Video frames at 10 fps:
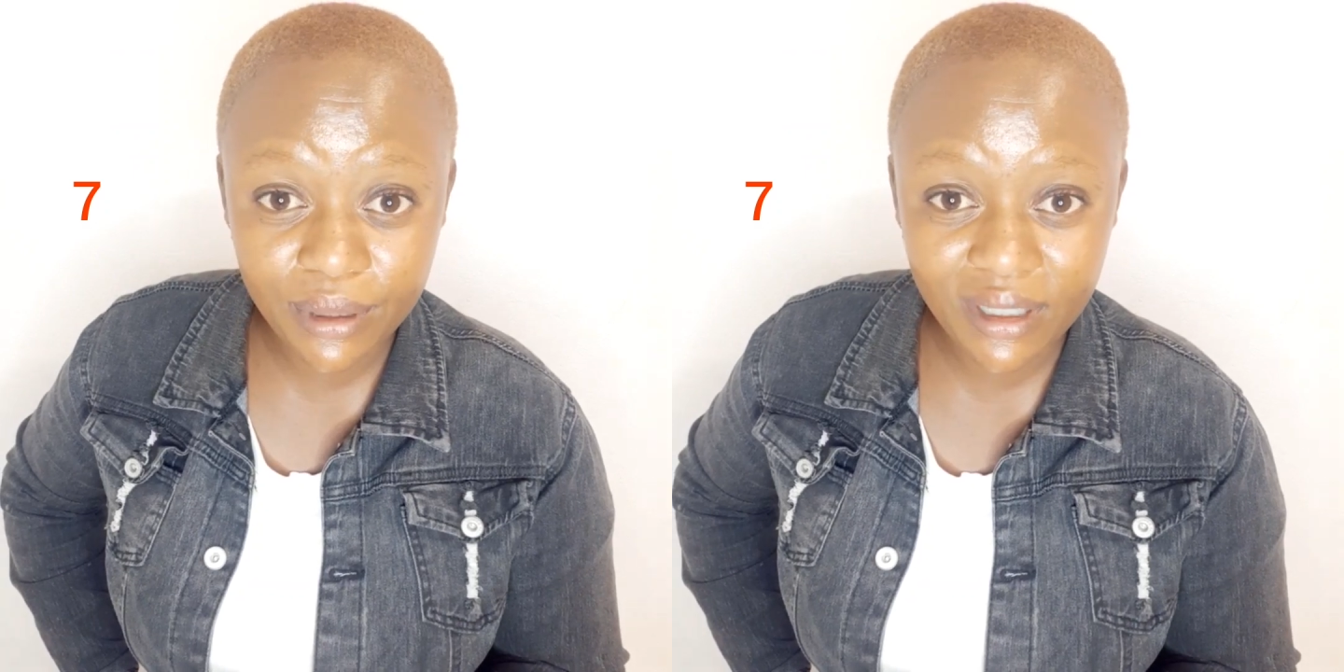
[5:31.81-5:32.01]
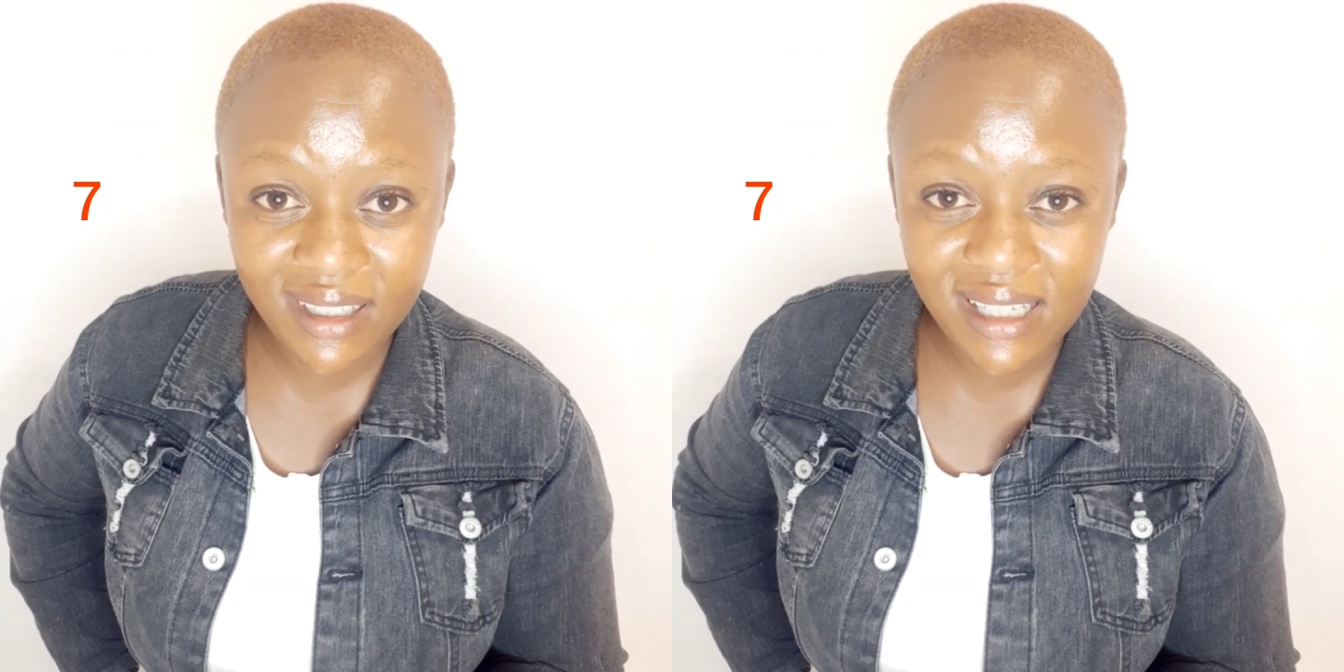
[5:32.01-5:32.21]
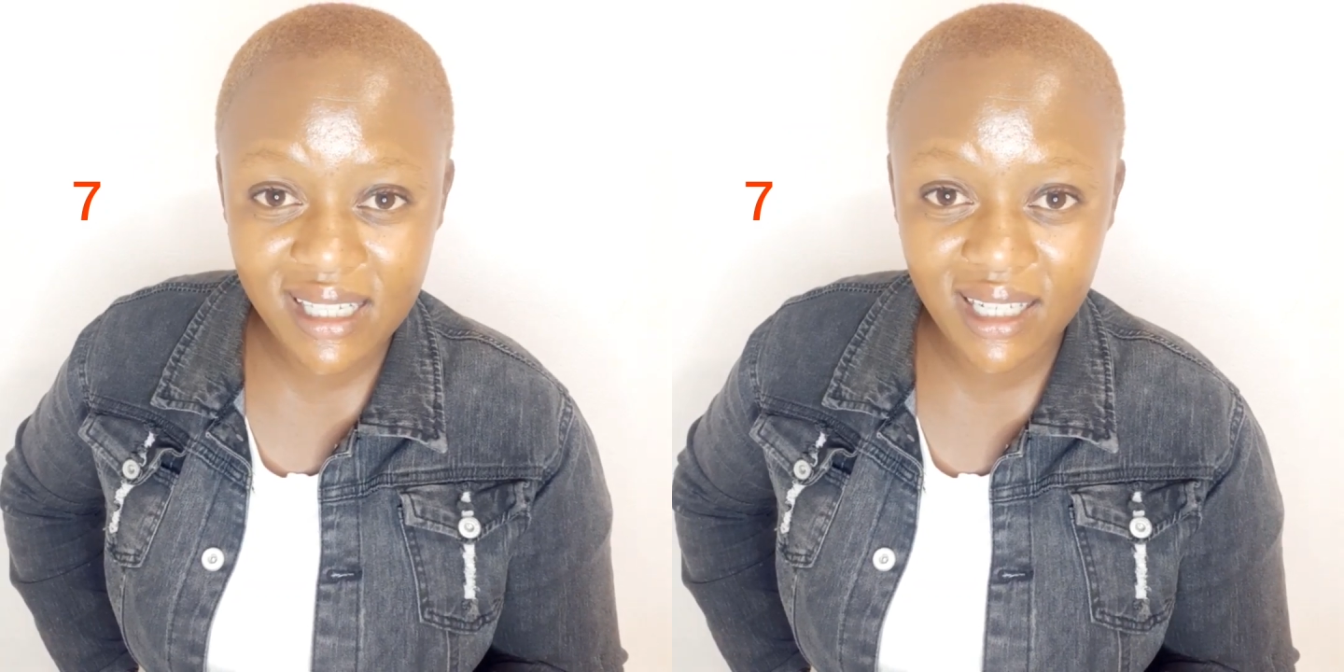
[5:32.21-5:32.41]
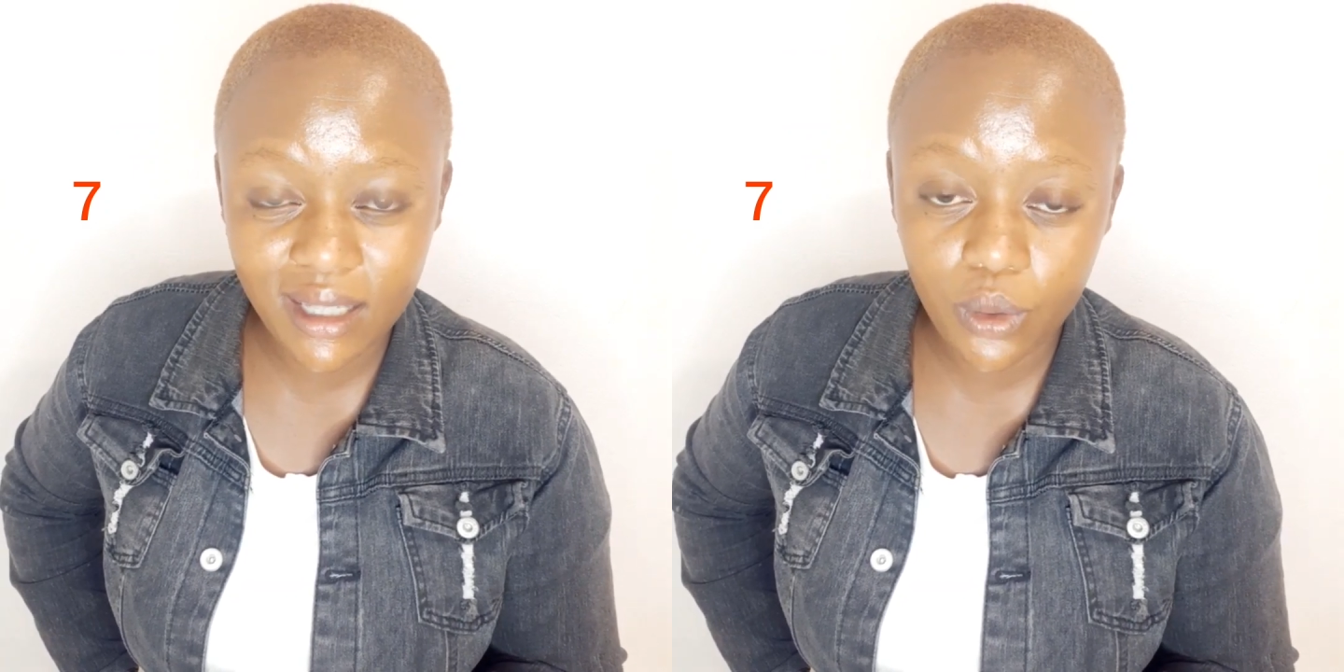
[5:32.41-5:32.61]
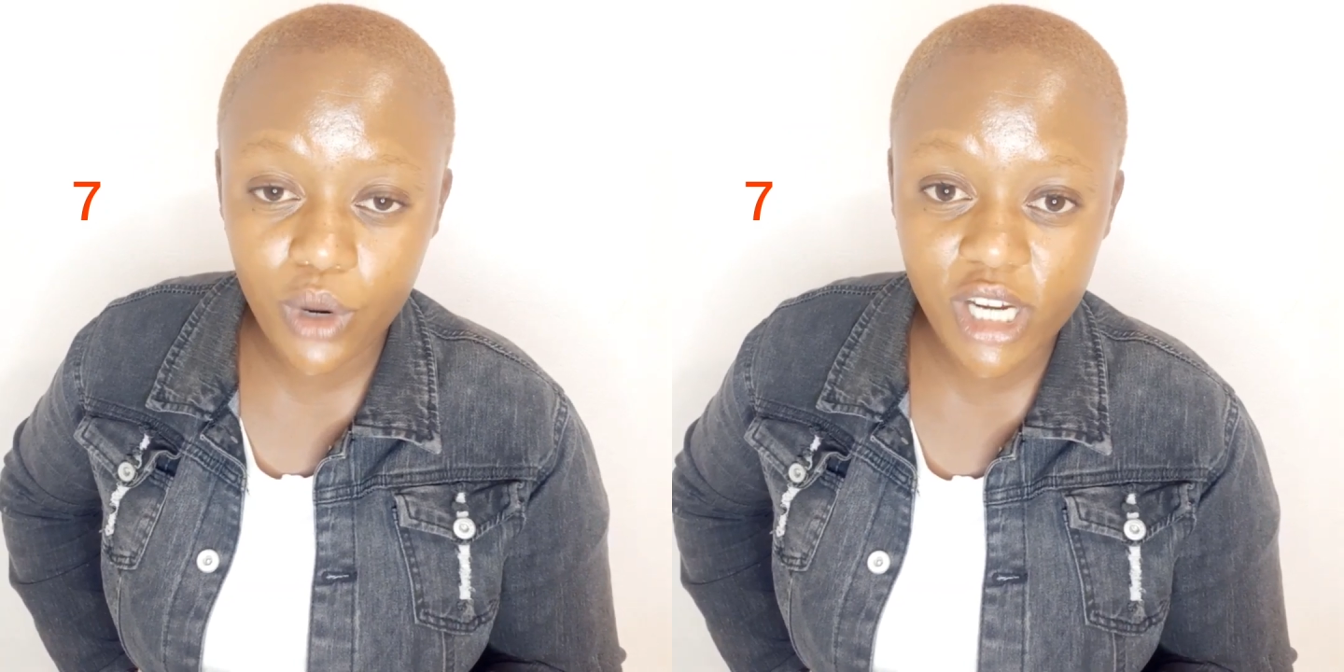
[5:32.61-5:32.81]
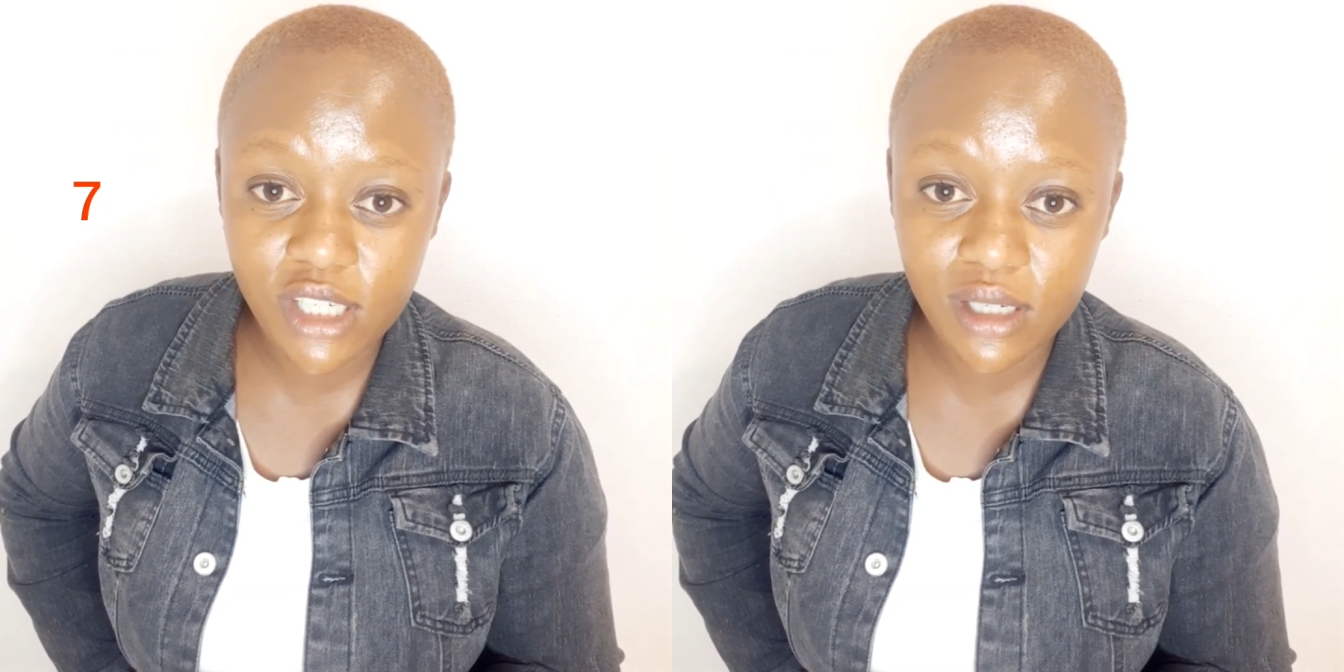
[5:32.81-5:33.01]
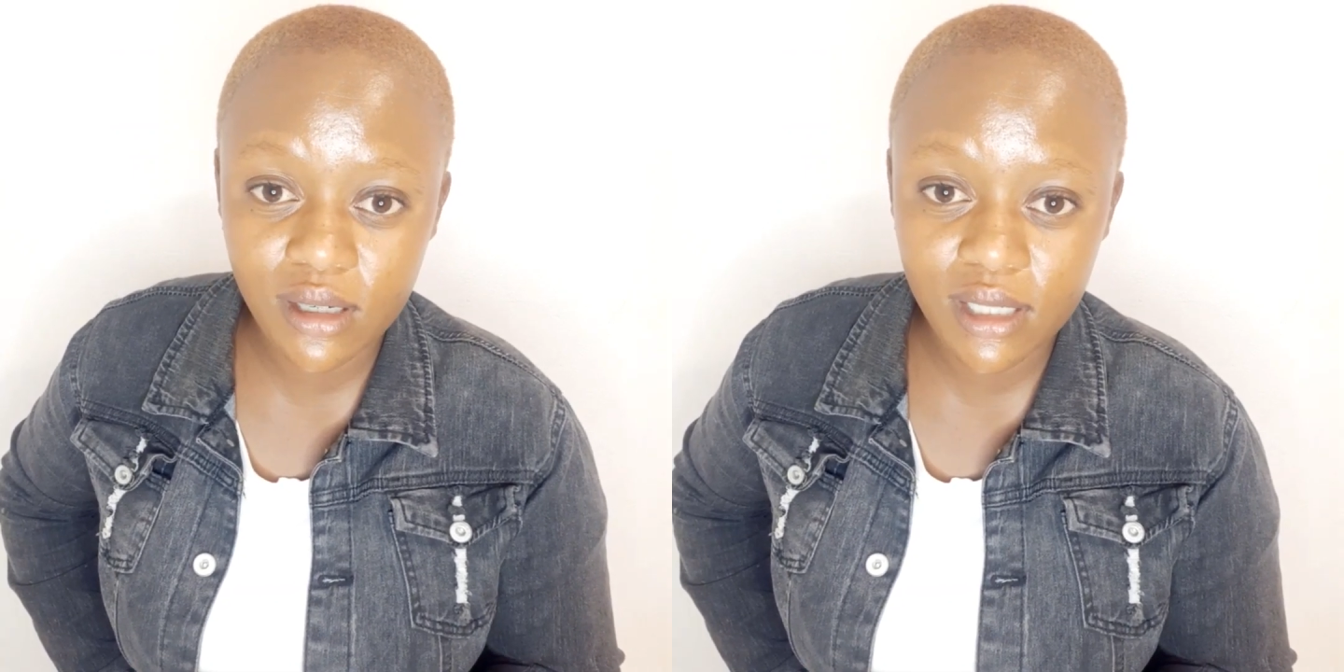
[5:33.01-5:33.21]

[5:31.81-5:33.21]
That's another question.